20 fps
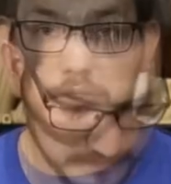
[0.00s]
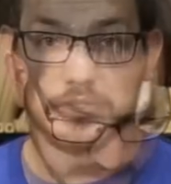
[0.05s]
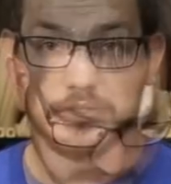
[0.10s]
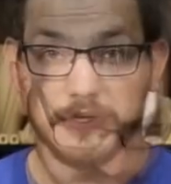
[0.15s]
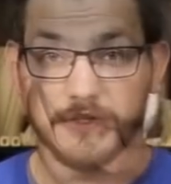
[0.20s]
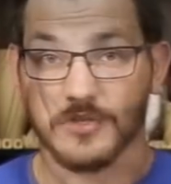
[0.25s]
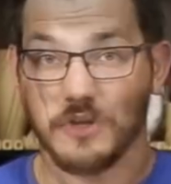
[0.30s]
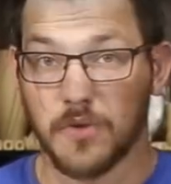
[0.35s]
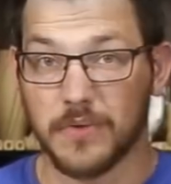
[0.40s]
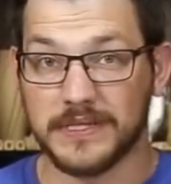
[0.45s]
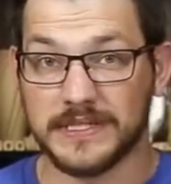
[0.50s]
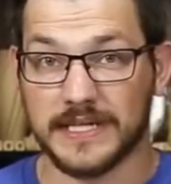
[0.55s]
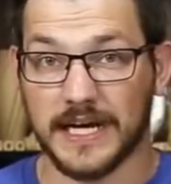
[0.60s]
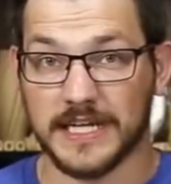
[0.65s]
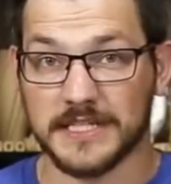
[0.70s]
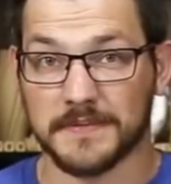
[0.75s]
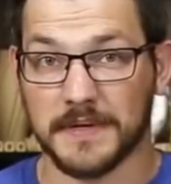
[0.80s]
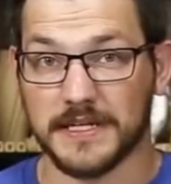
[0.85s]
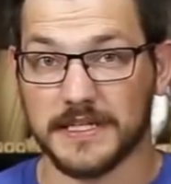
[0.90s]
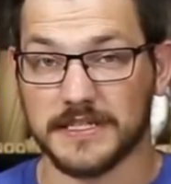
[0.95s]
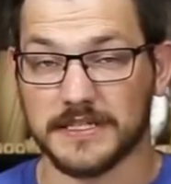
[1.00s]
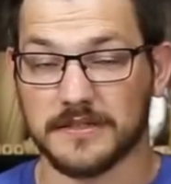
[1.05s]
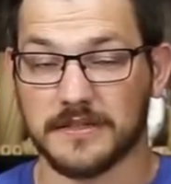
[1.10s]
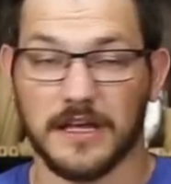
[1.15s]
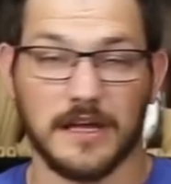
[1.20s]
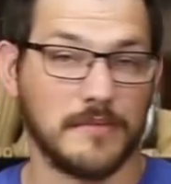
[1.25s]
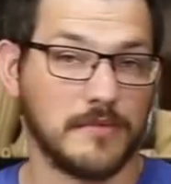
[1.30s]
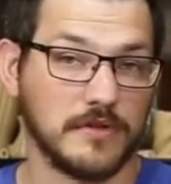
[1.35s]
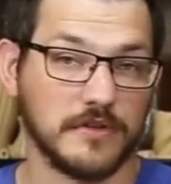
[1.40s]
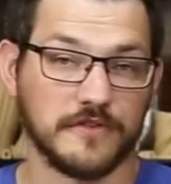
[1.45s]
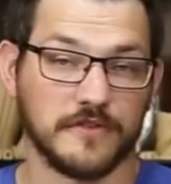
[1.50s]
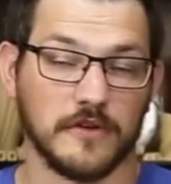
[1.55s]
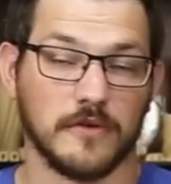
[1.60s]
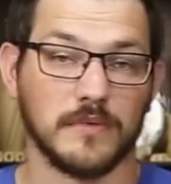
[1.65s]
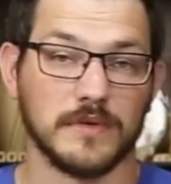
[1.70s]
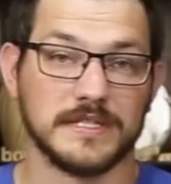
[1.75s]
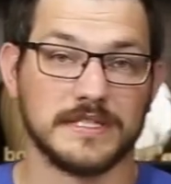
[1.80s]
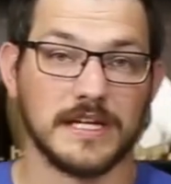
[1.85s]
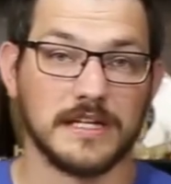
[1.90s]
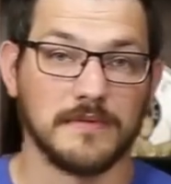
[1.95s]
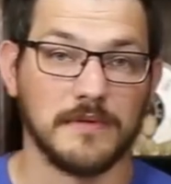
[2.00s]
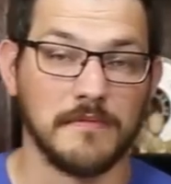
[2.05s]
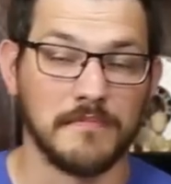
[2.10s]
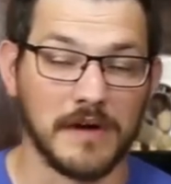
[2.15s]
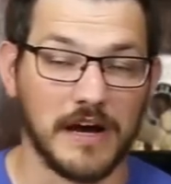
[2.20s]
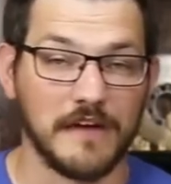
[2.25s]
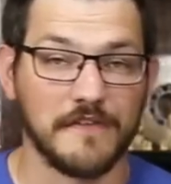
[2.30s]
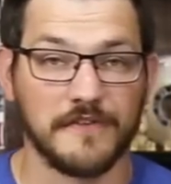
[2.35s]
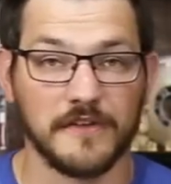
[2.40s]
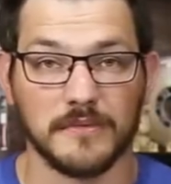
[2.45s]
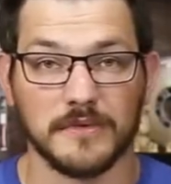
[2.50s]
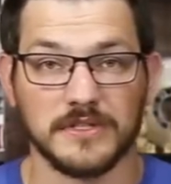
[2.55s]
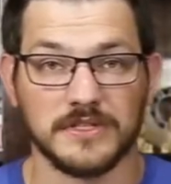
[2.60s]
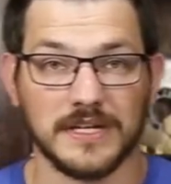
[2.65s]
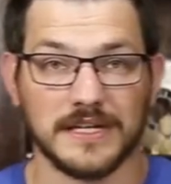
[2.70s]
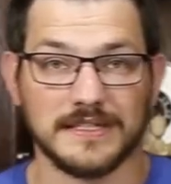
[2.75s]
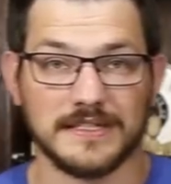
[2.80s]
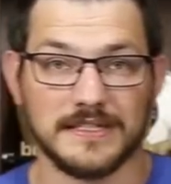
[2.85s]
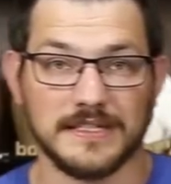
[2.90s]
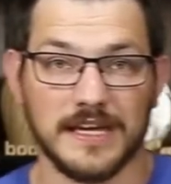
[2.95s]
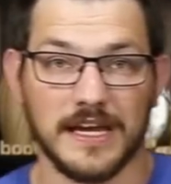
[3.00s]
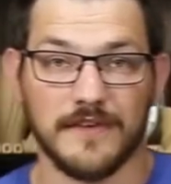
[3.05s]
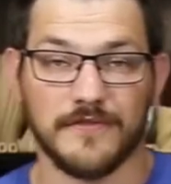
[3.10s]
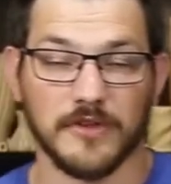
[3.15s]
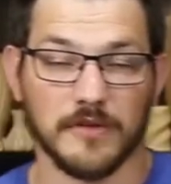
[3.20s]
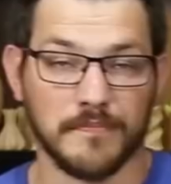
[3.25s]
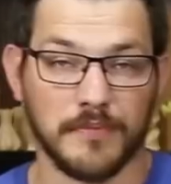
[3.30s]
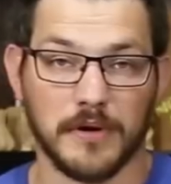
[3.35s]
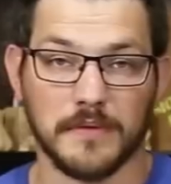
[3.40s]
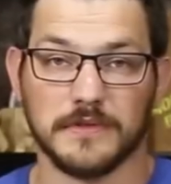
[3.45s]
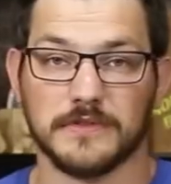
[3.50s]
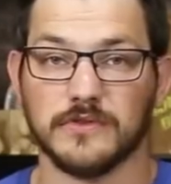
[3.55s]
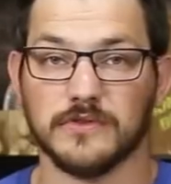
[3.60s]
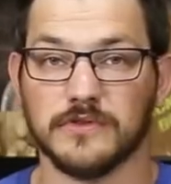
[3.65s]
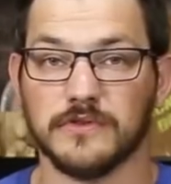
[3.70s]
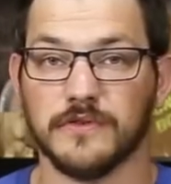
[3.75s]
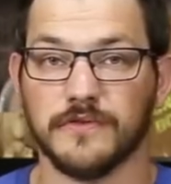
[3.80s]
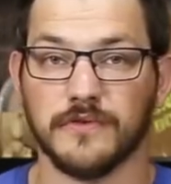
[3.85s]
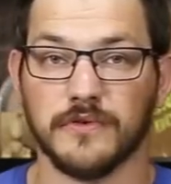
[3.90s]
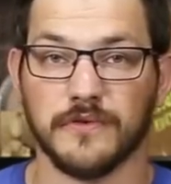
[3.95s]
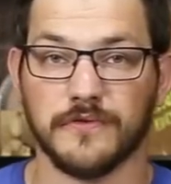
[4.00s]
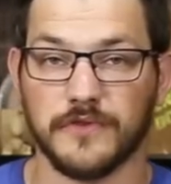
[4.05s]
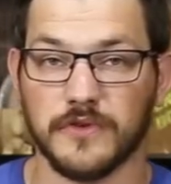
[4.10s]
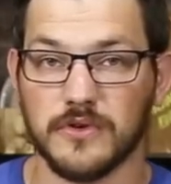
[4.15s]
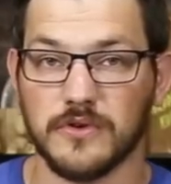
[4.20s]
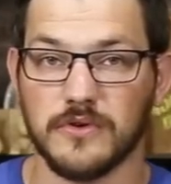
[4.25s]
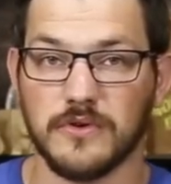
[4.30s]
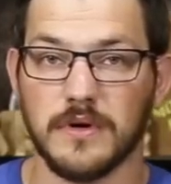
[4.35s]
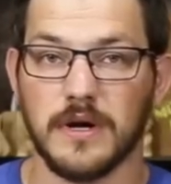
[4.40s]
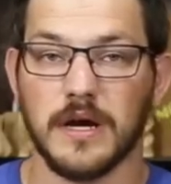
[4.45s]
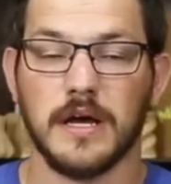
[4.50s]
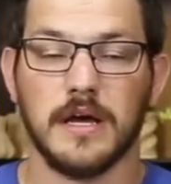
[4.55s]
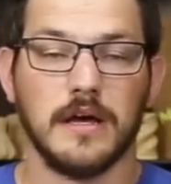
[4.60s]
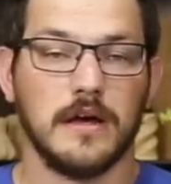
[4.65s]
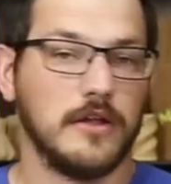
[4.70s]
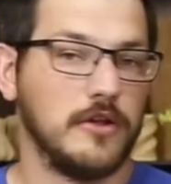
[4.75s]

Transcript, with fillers: So as always, guys, my disclaimer, this film was sent to me by filaments.ca for the purposes of review.